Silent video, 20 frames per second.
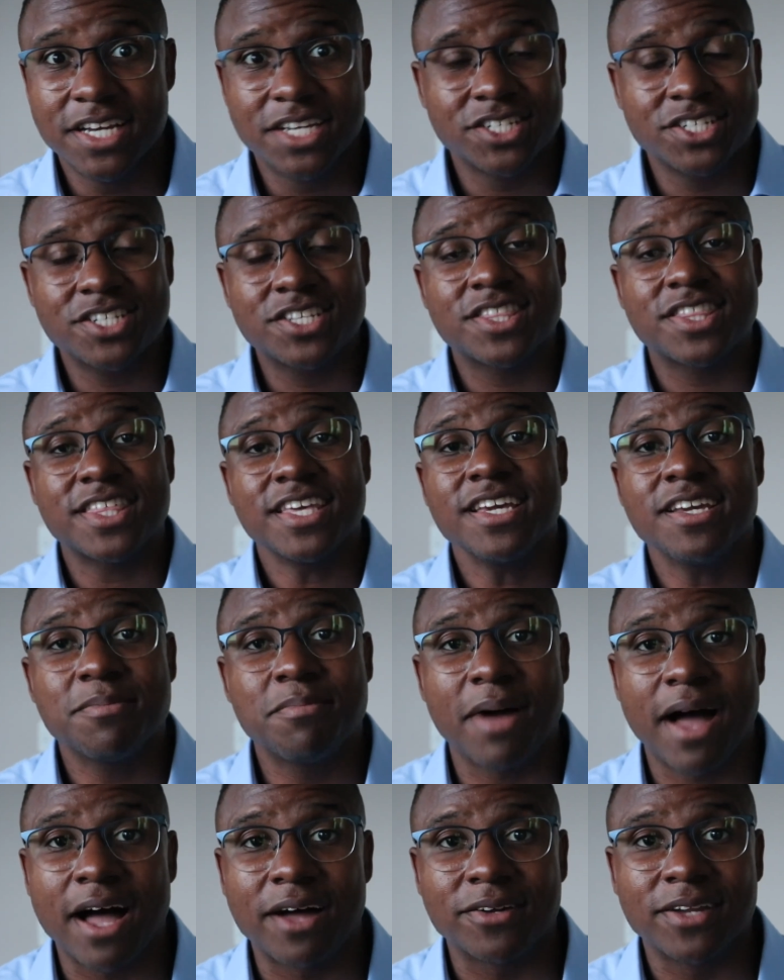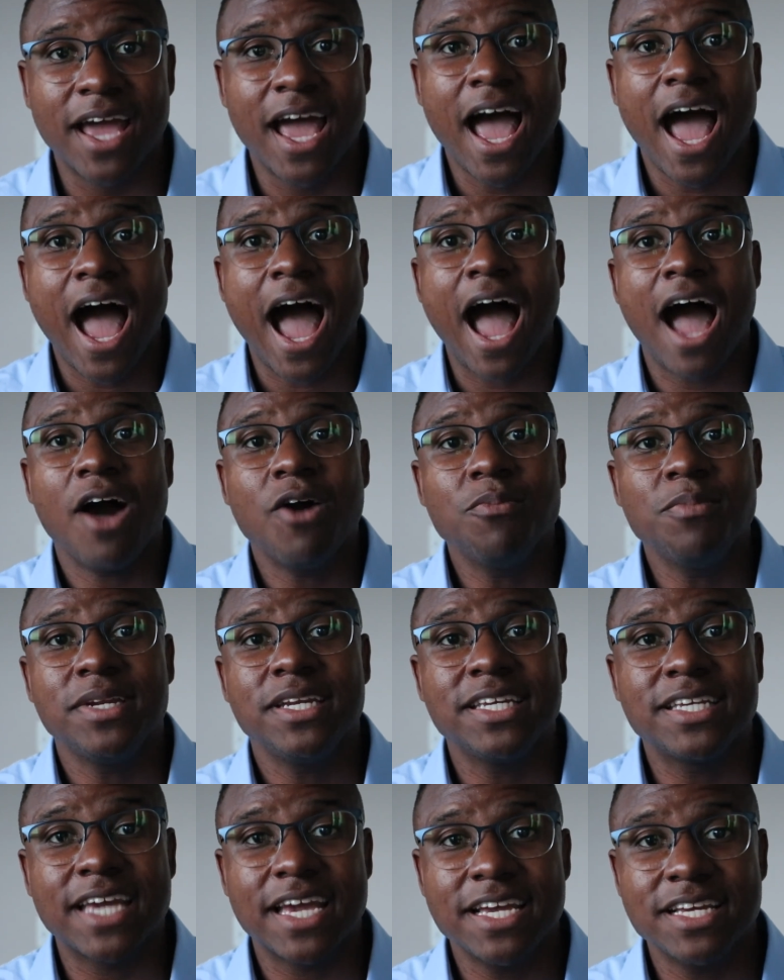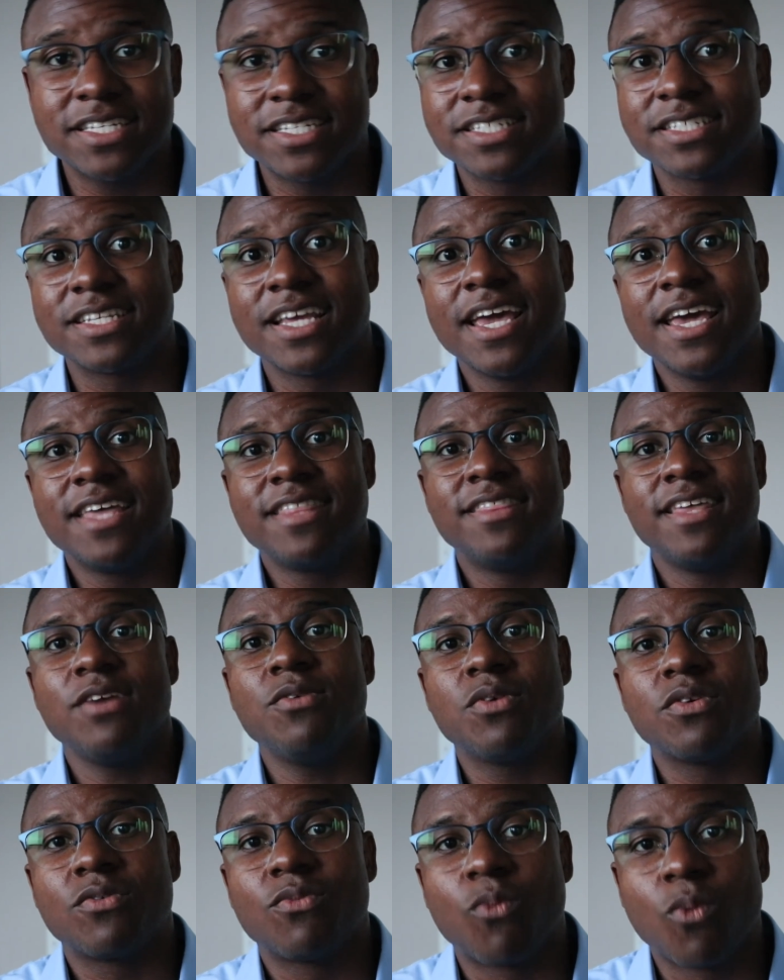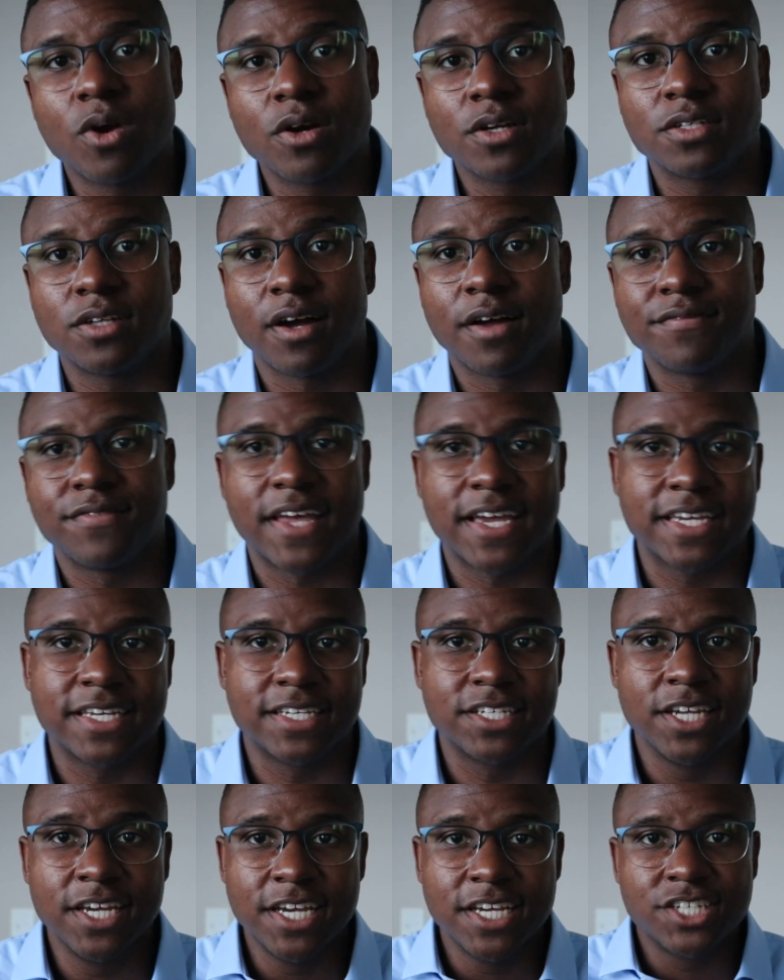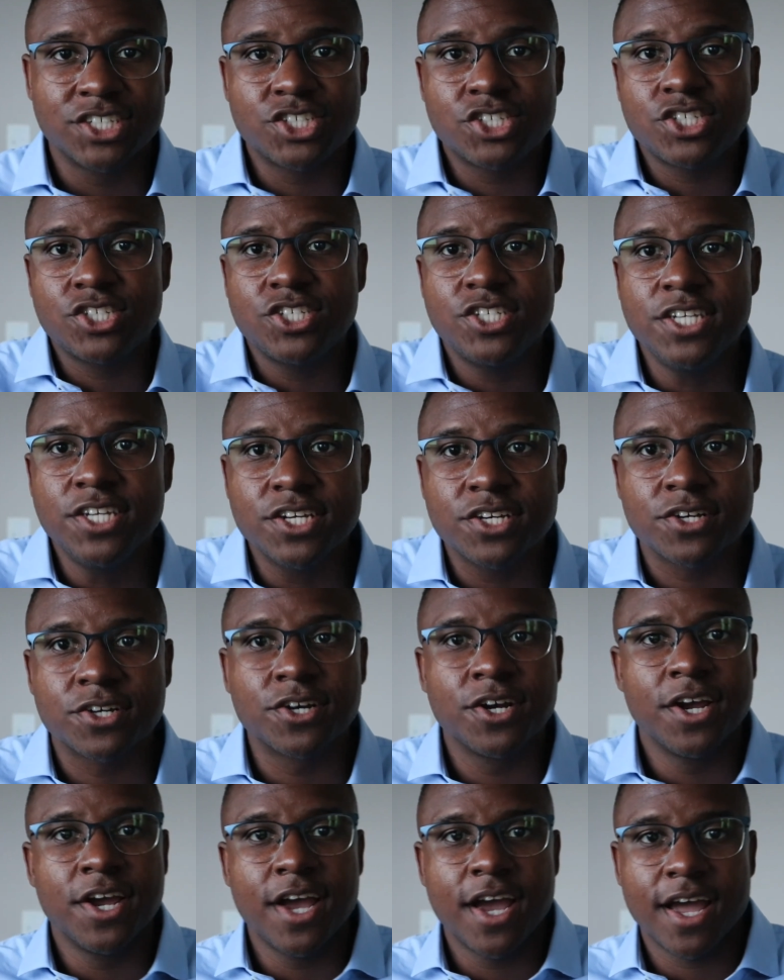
just think about how many cases they would have worked on that could steer